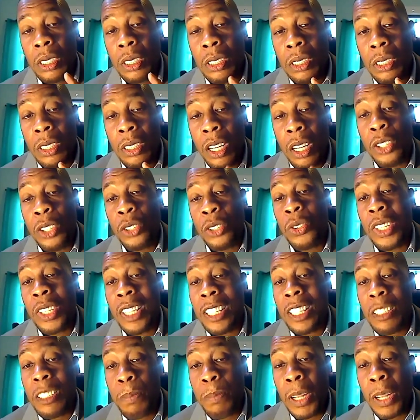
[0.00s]
countries,
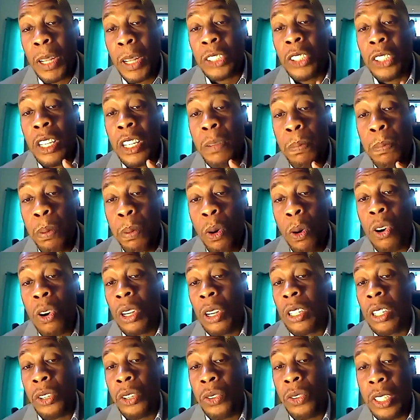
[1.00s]
especially poor
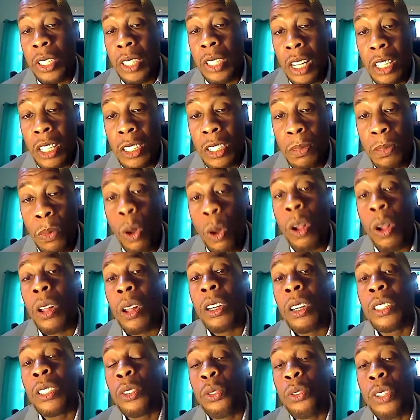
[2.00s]
countries and small
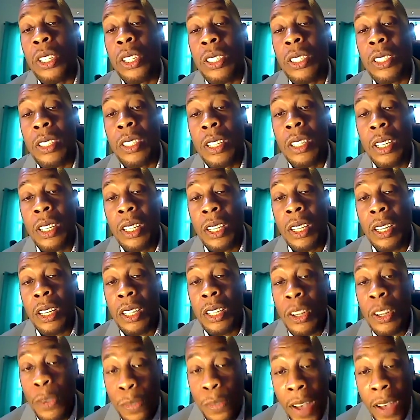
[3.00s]
countries,
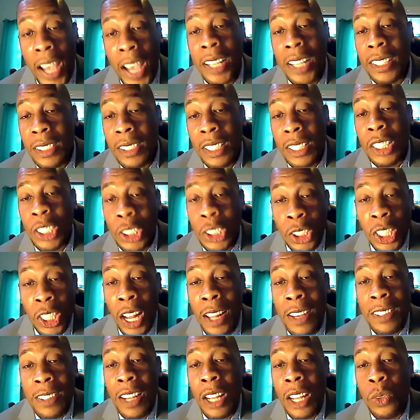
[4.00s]
the fighting
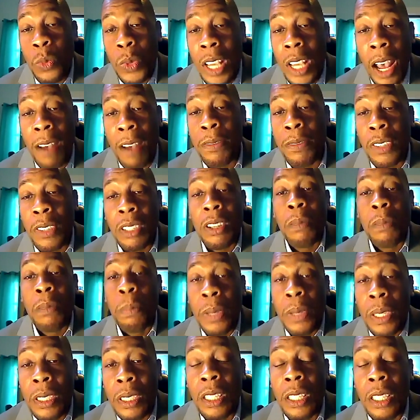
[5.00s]
chance that we have to
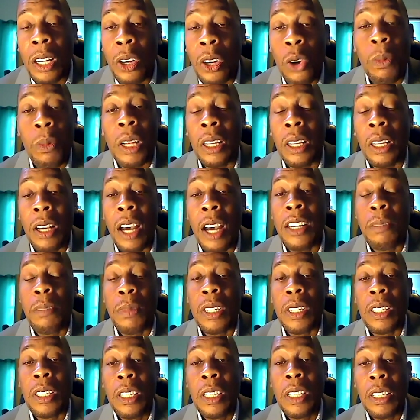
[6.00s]
compete in the global
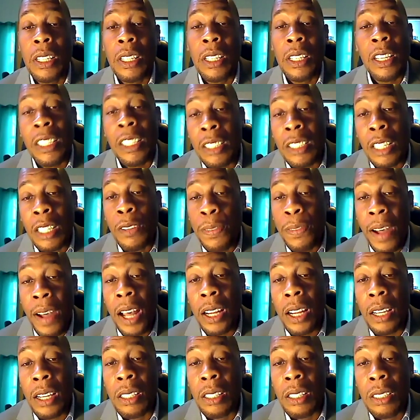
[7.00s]
economy is in
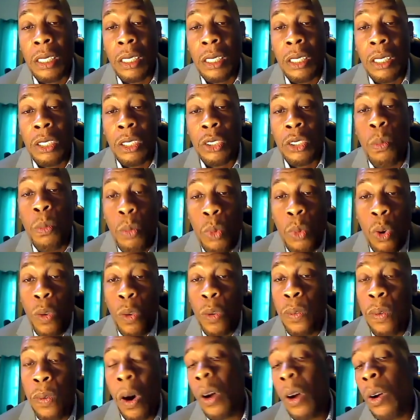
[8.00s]
fact to move
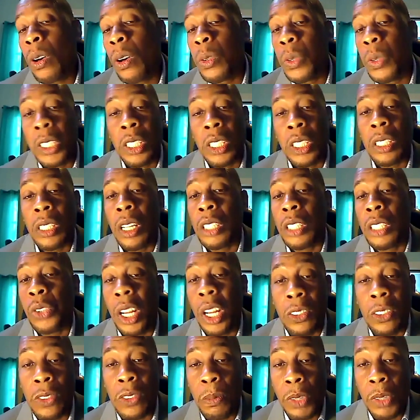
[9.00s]
forward with digital
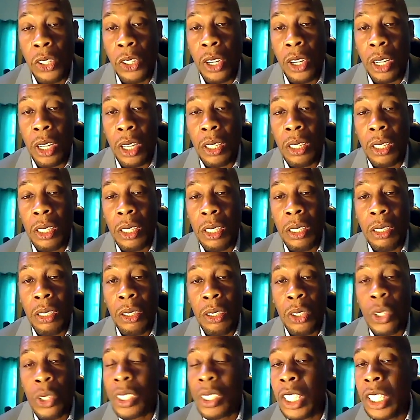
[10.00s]
transformation.
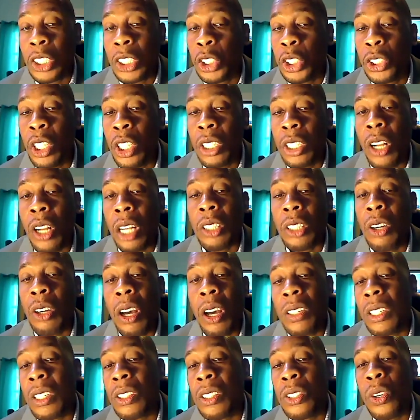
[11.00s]
So this should not
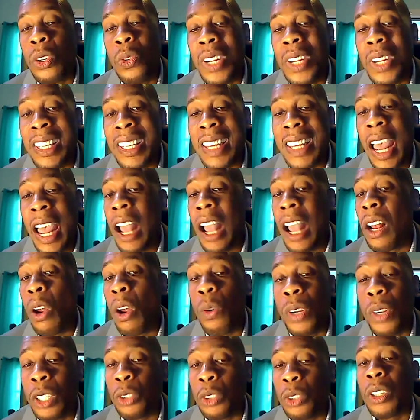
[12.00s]
cause us to resile
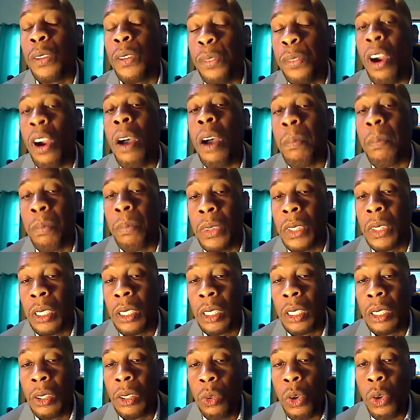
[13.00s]
or retreat from.
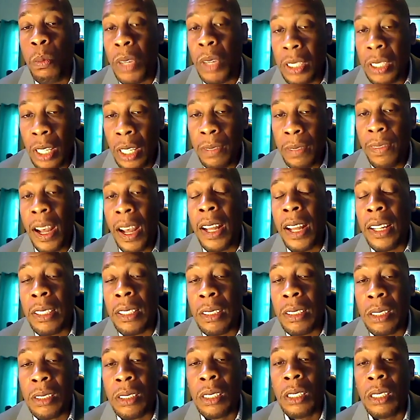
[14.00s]
We must
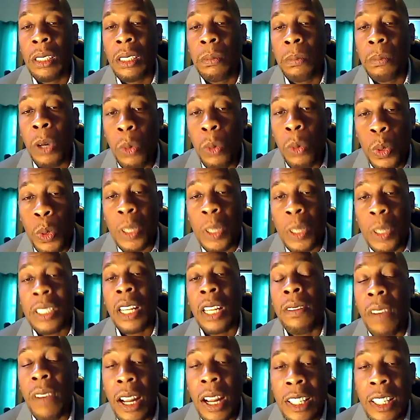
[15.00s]
advance, but we must
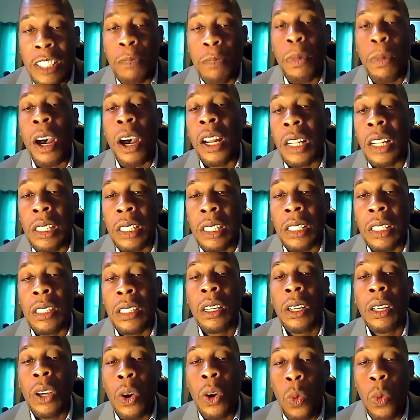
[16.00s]
advance smartly
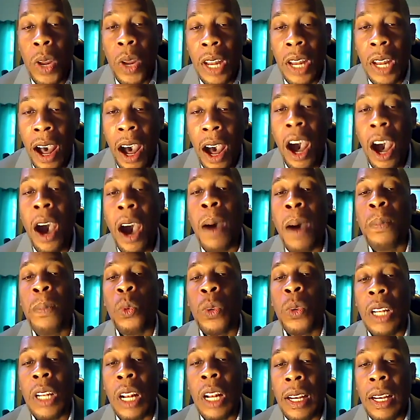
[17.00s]
with armed
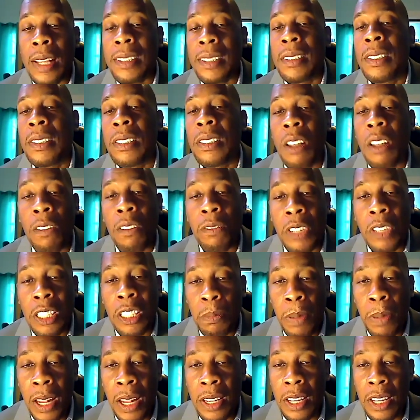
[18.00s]
with the lessons of
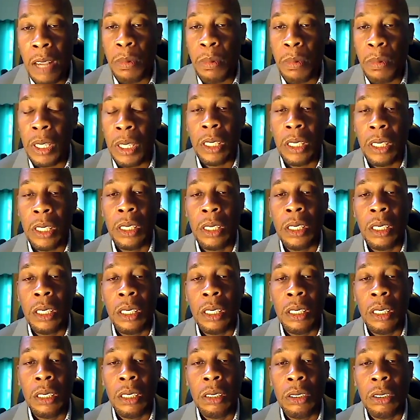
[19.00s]
this pandemic
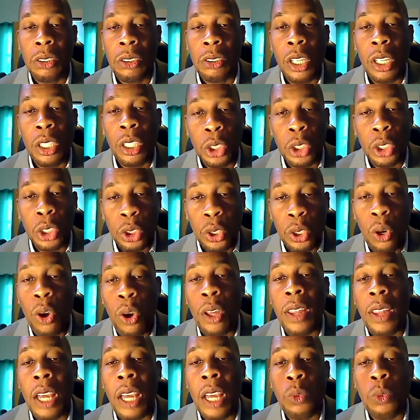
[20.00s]
to
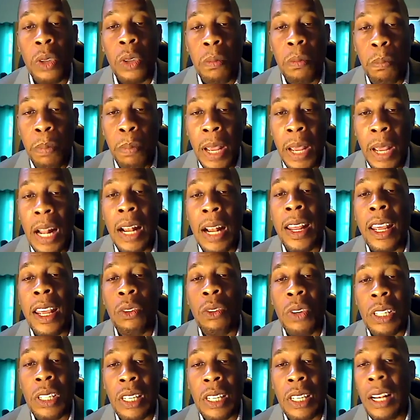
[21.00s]
ensure that we build in
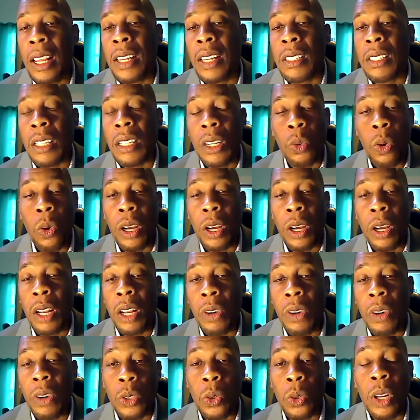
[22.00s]
resilience in
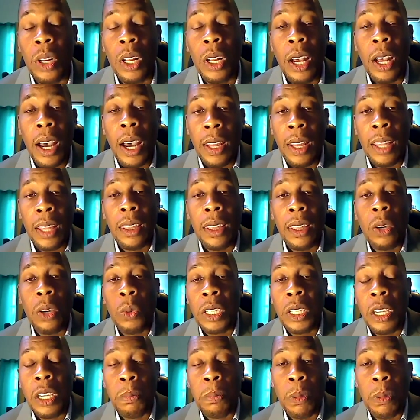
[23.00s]
whatever we do. And I think
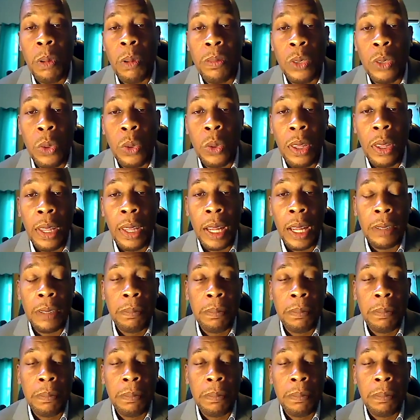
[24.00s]
we're capable of doing that.